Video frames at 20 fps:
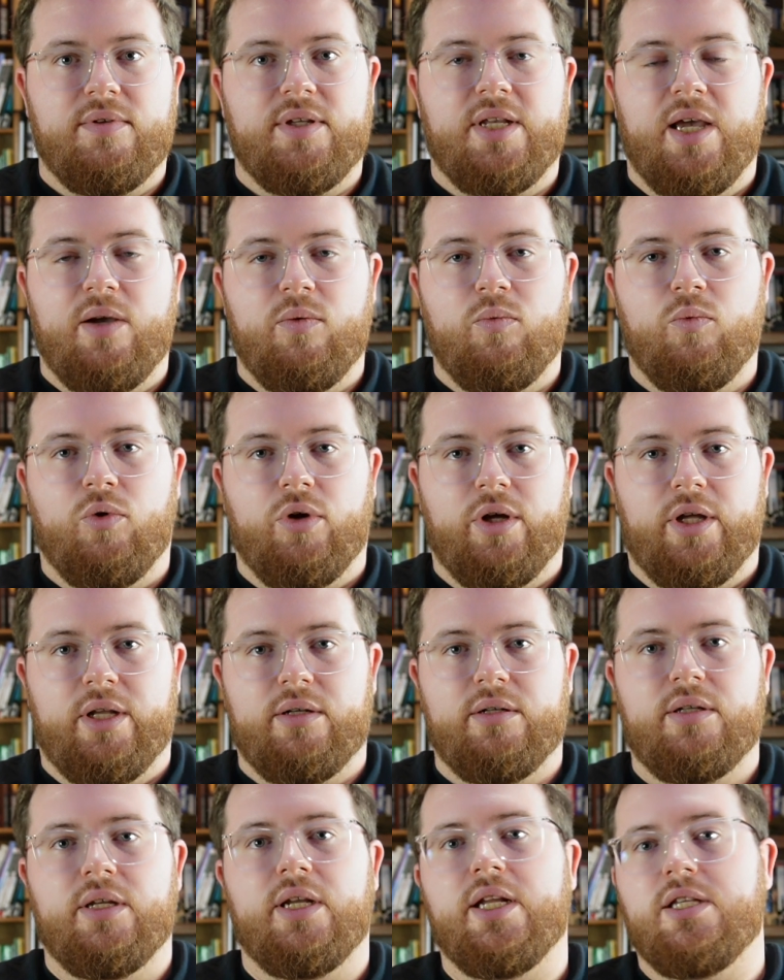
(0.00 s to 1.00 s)
the day
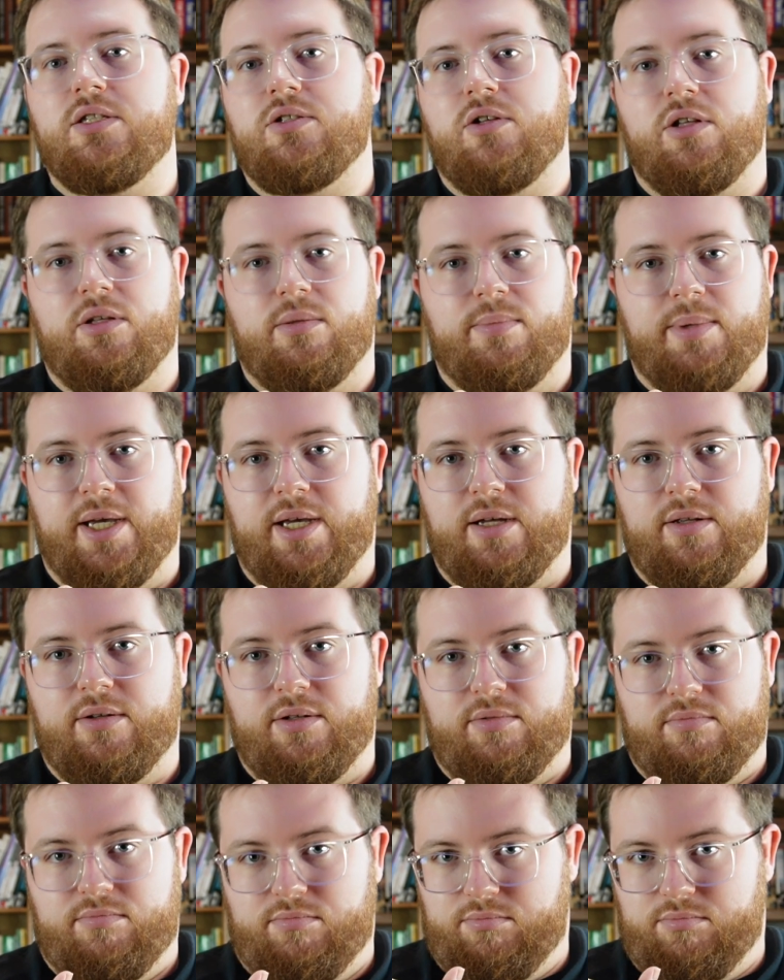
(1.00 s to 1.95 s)
one, and it's all about